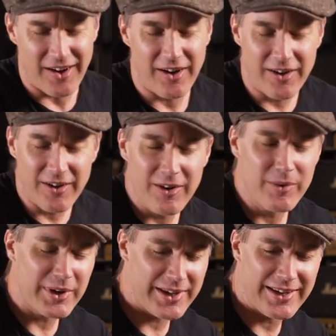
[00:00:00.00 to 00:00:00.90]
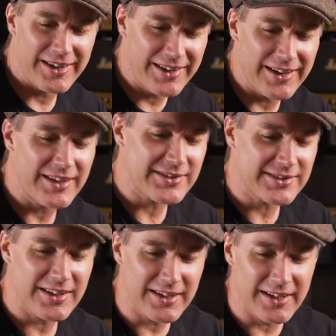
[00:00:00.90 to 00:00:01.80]
All we are
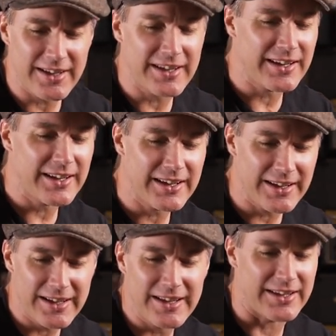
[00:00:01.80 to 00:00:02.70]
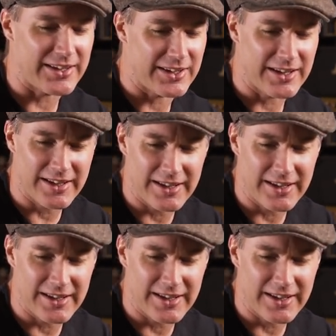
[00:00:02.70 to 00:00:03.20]
saying